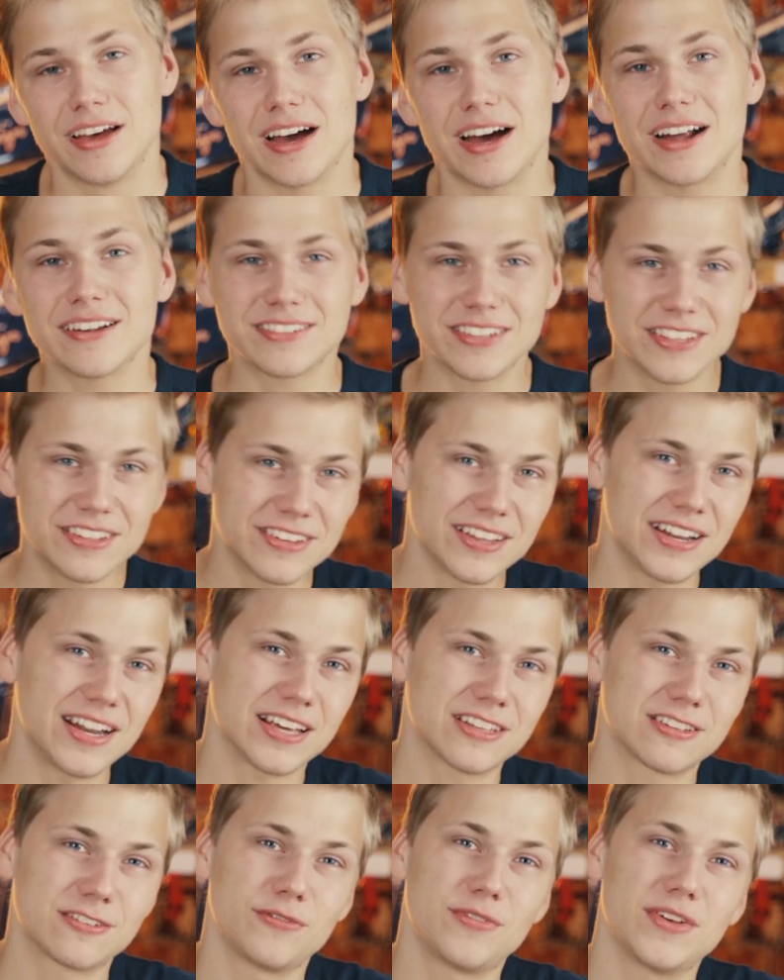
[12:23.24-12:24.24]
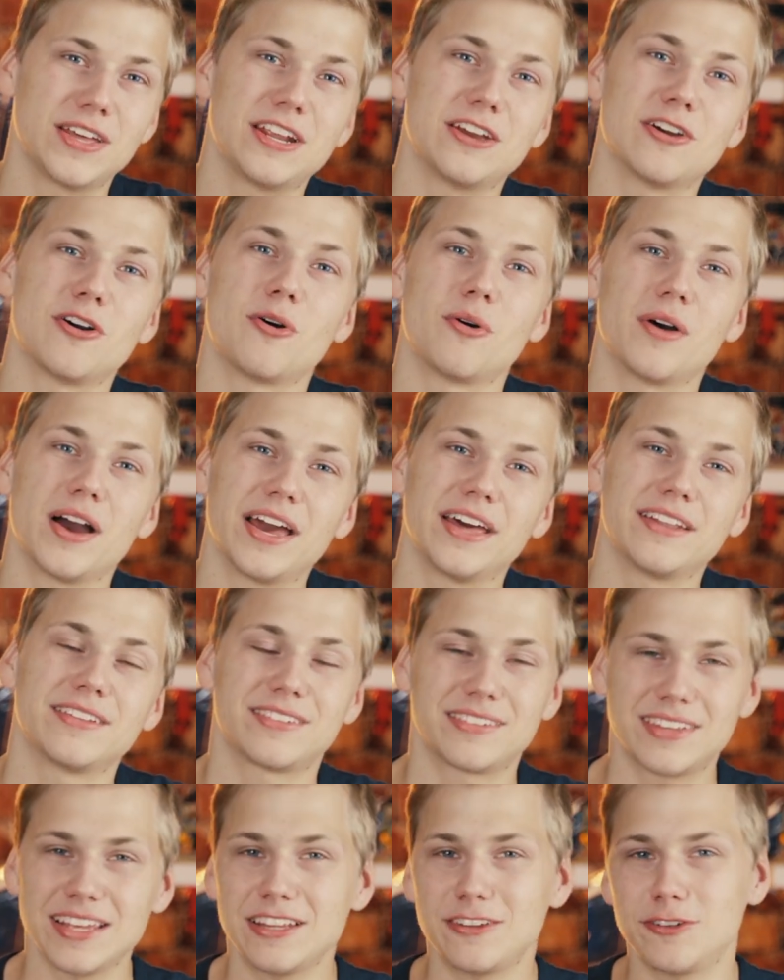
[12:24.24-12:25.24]
I'll see you in the next video, and
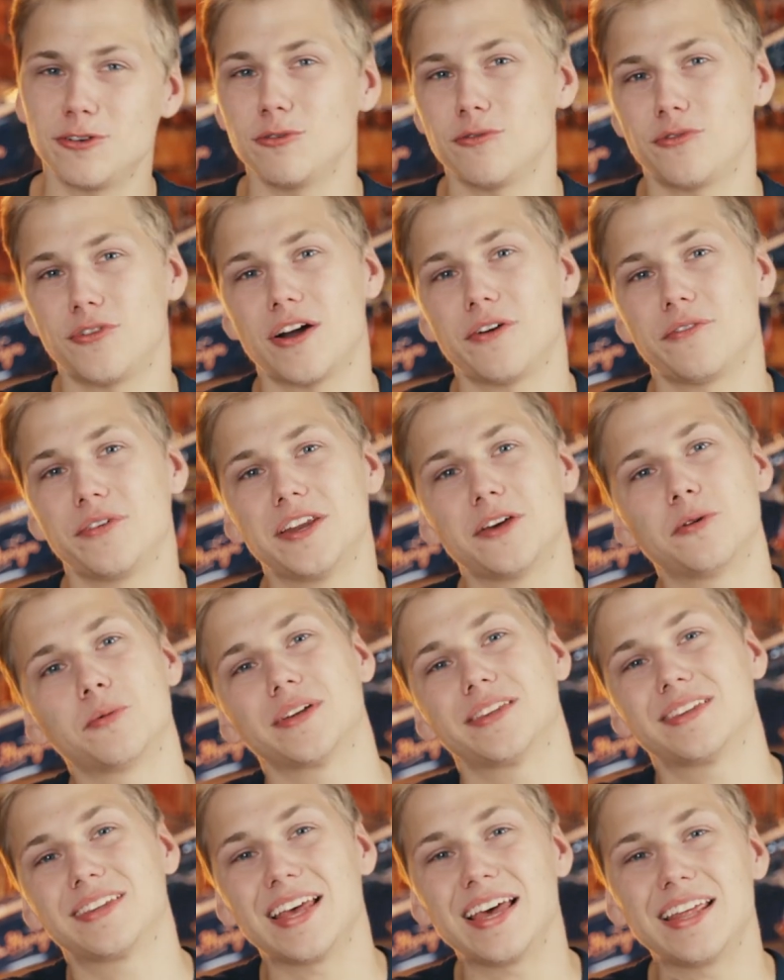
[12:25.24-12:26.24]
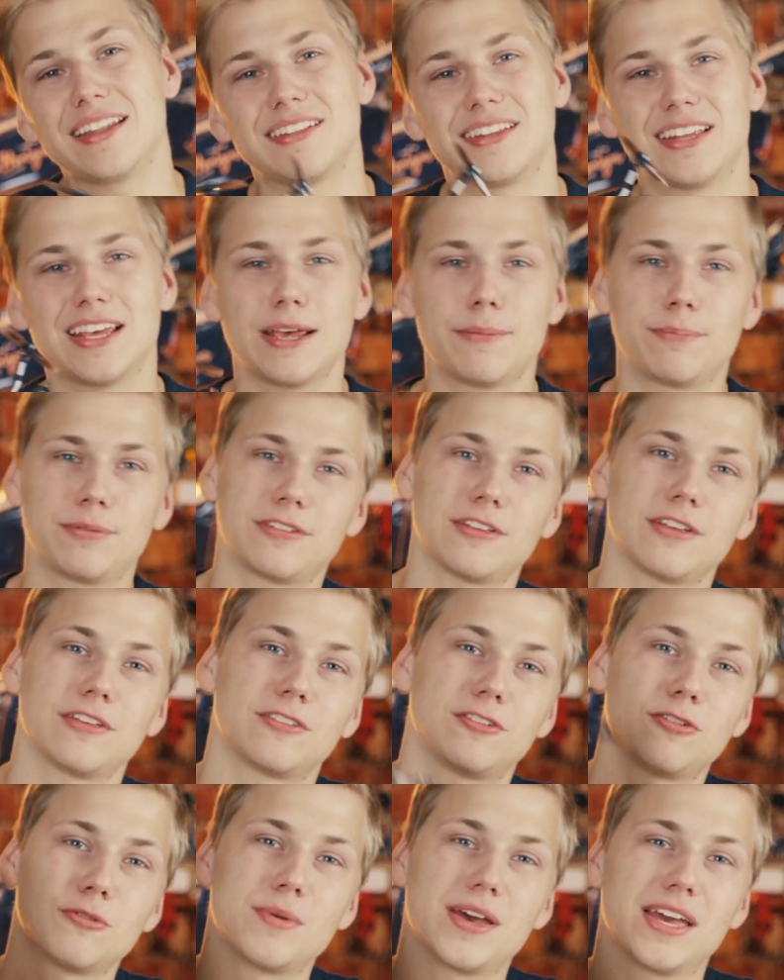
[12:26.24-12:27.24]
stay tuned for a video with 10 tips
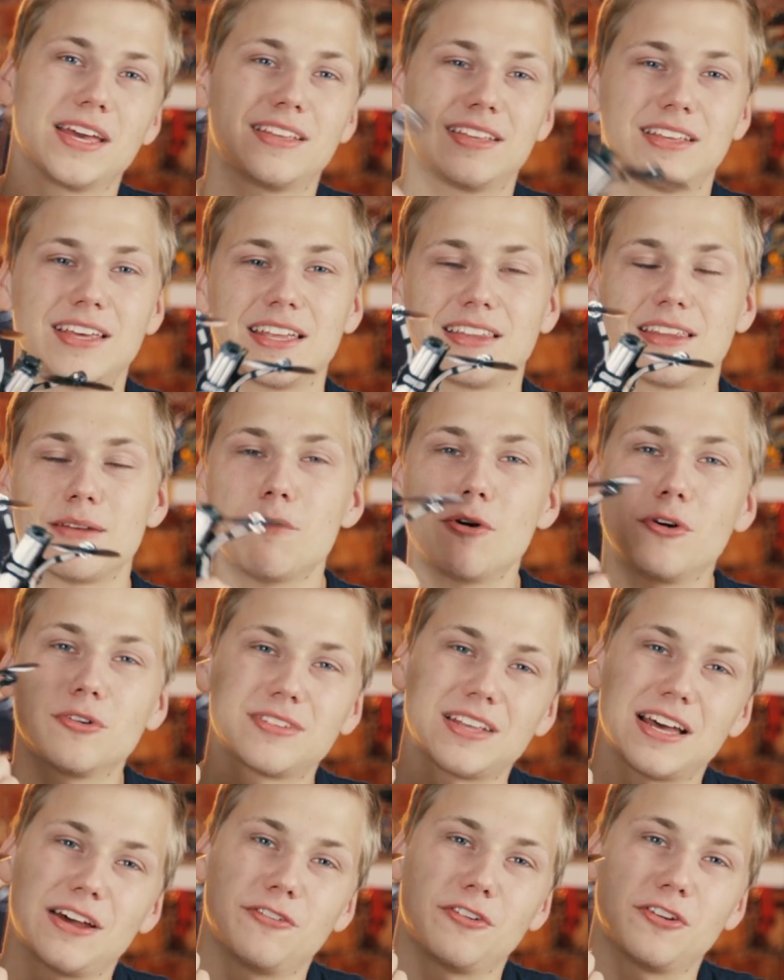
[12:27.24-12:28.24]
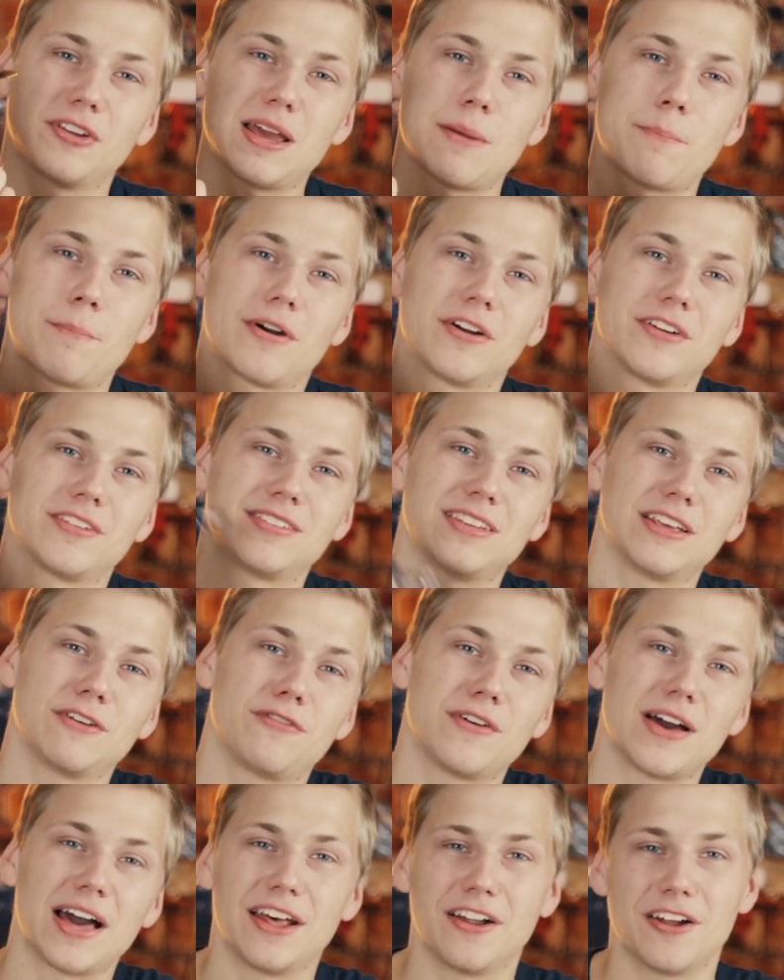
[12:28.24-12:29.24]
to get the most out of your
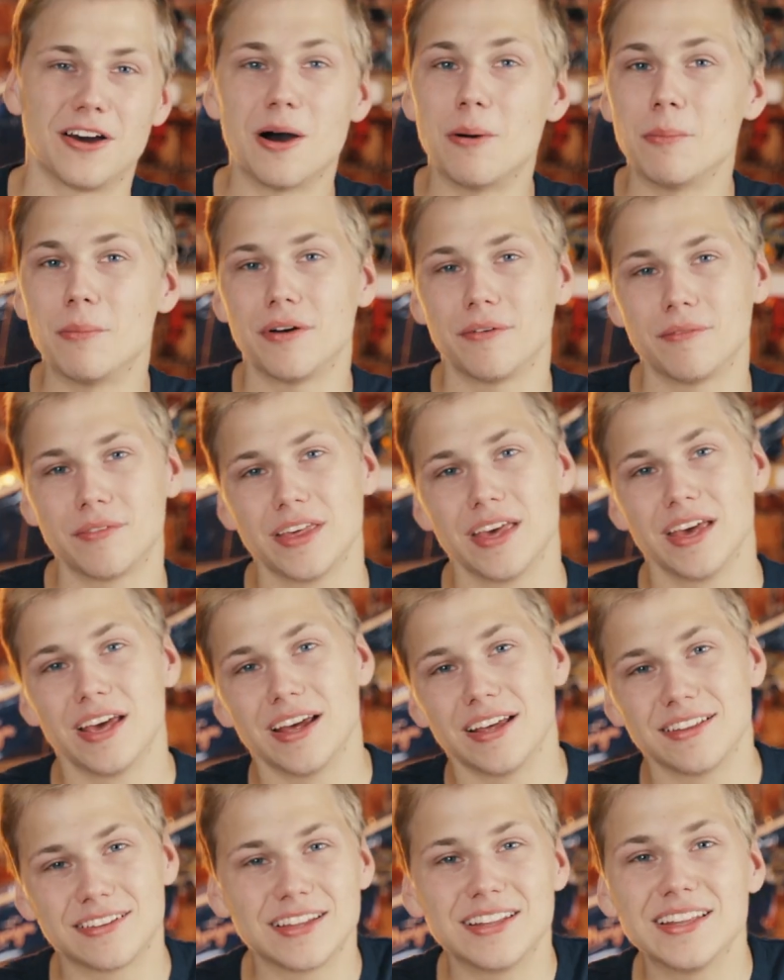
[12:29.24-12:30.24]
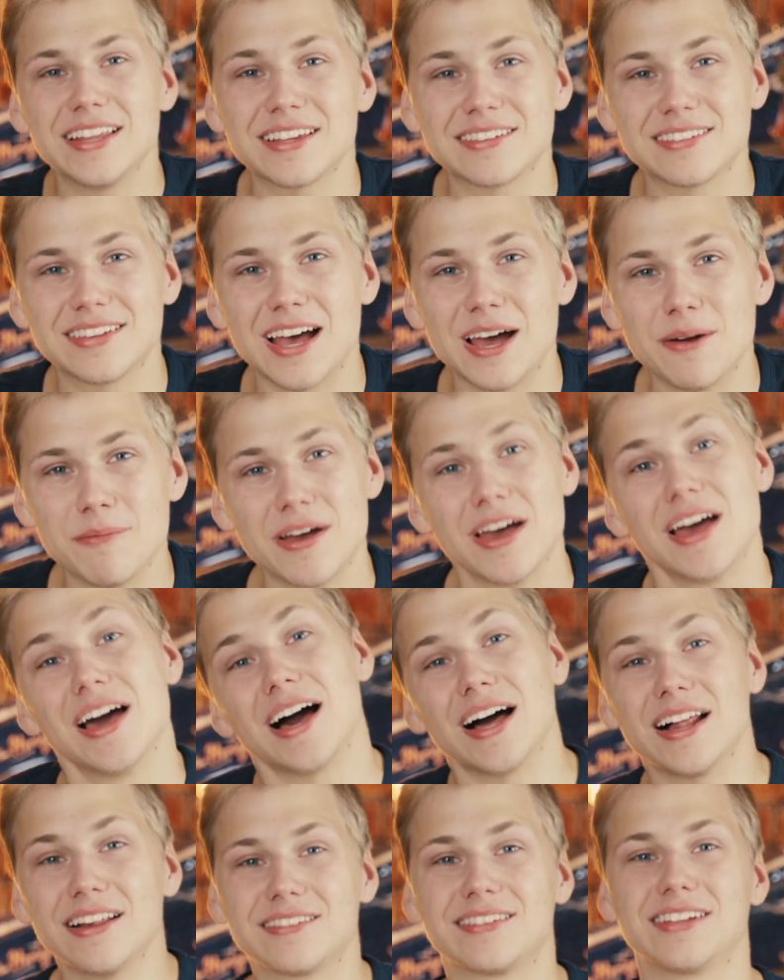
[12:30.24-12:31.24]
GEPRC Phantom. Until next time,
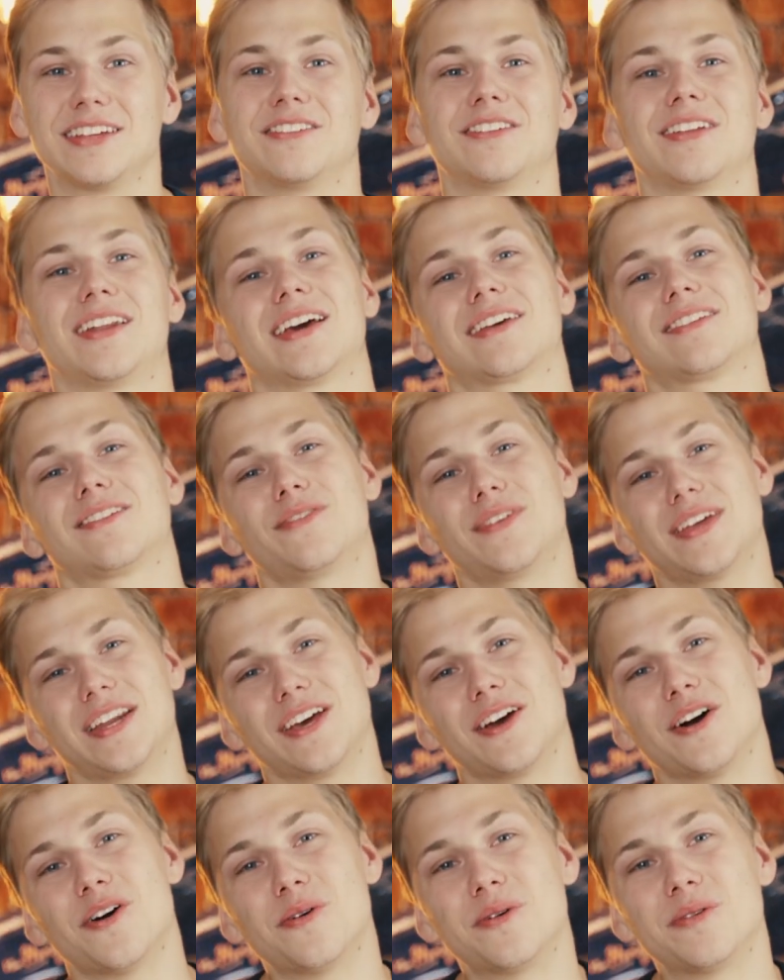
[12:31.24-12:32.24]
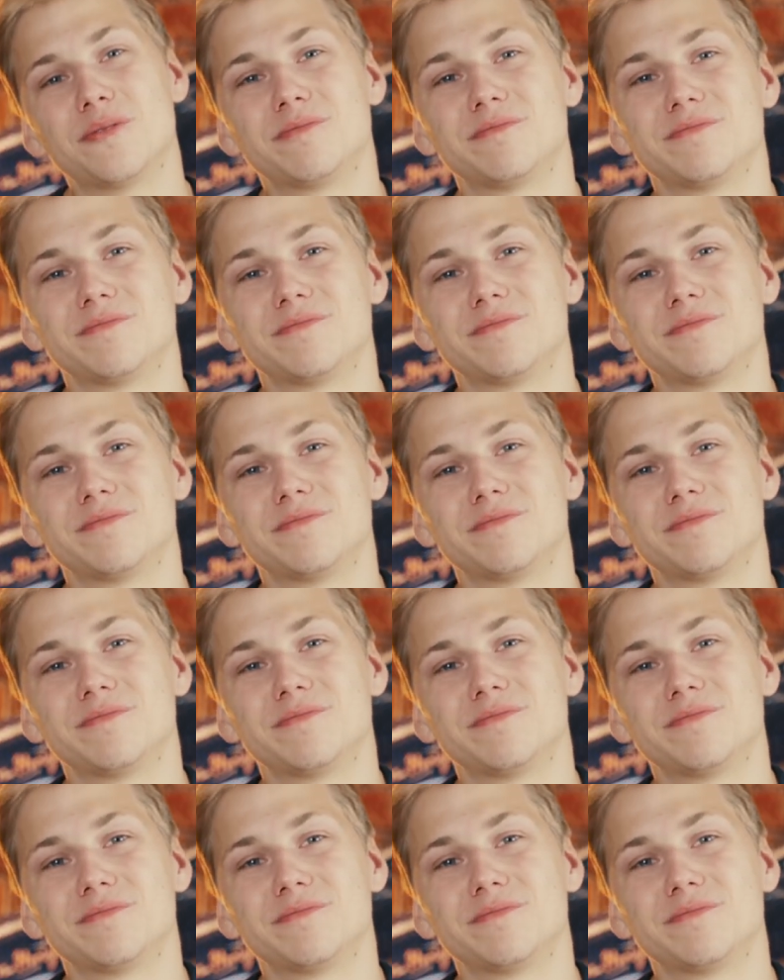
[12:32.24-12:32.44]
I'll see you in the next video.